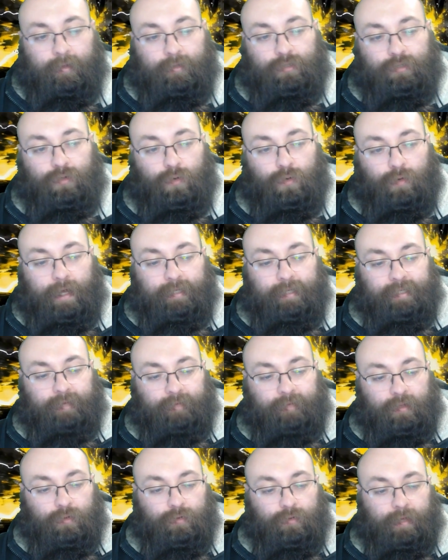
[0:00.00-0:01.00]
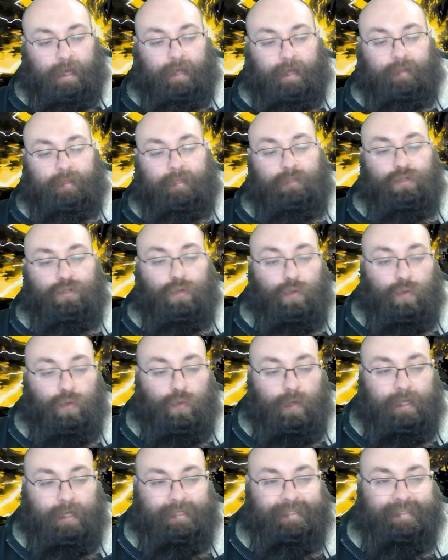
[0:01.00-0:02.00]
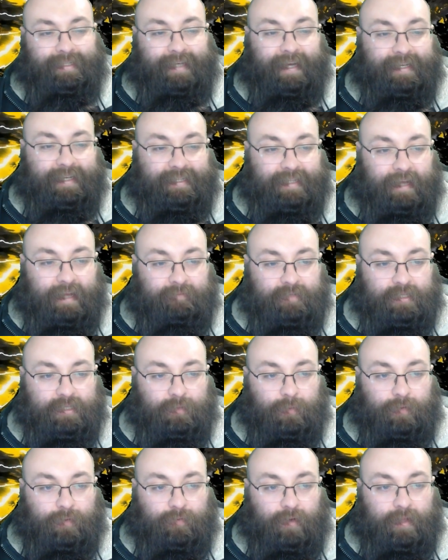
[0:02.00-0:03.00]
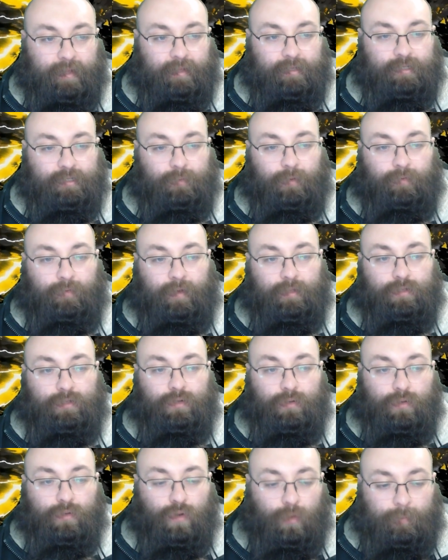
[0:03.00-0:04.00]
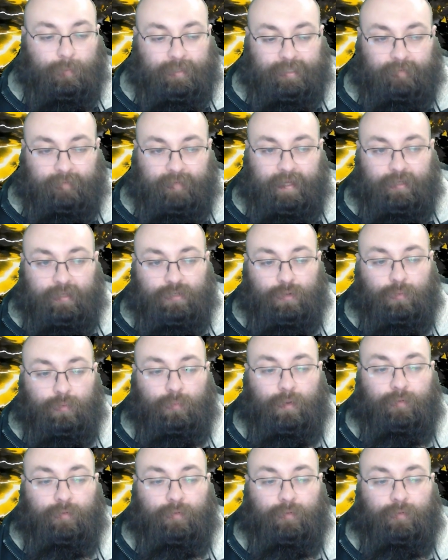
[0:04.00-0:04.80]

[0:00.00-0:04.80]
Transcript: So let's have a look at the 2 6 diffs that we run. So we run 2 copies of each.